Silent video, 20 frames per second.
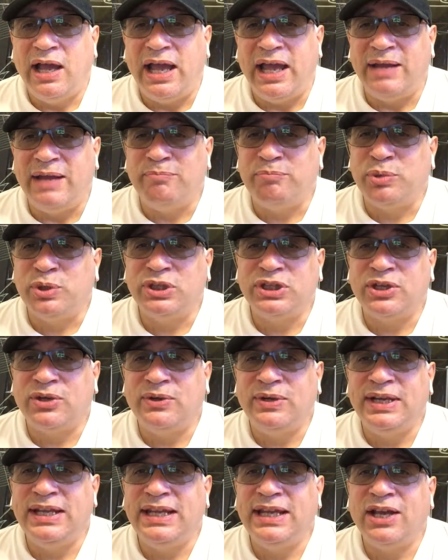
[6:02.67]
and put
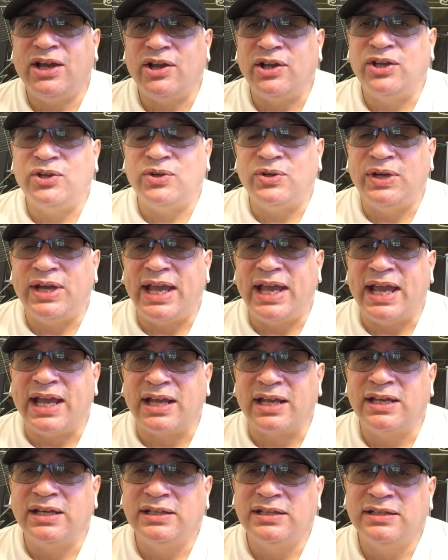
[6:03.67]
their knee on your
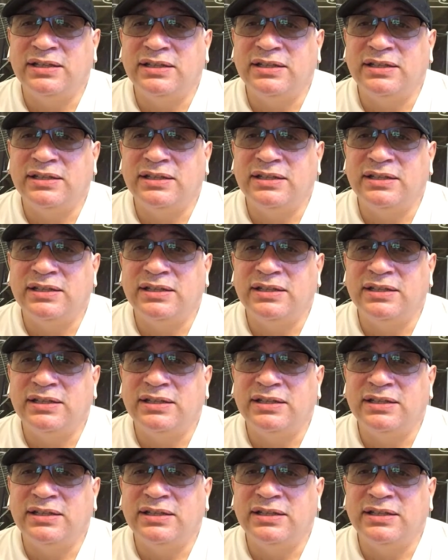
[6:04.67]
neck.